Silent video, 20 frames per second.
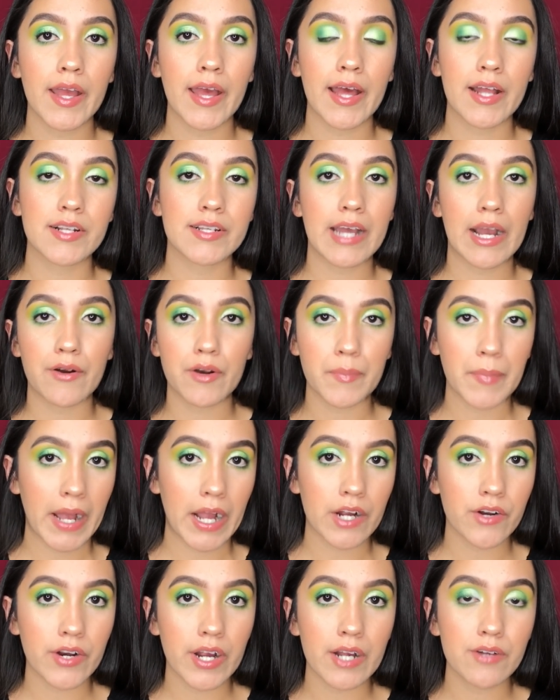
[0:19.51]
and our
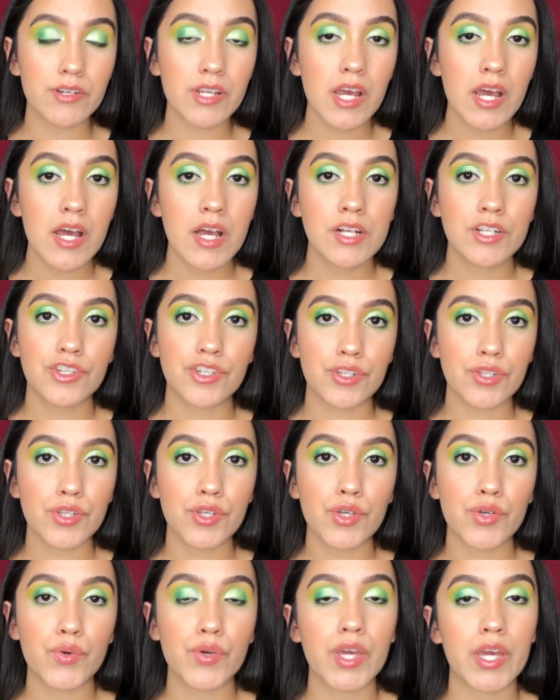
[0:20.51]
background, just so
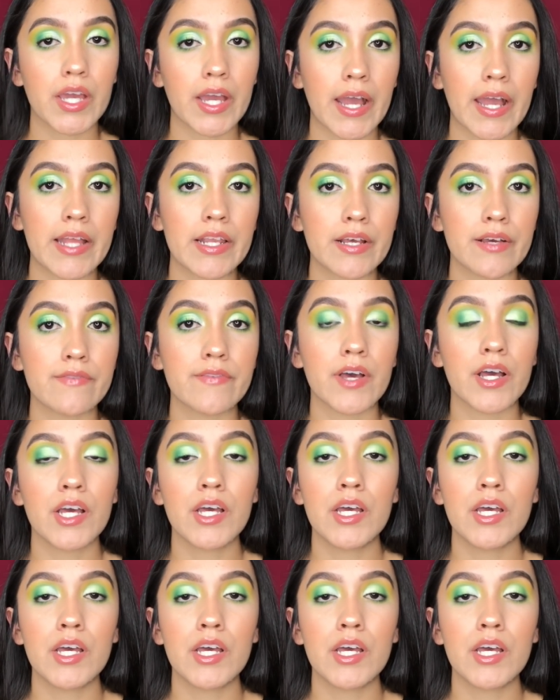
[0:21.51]
you can kind of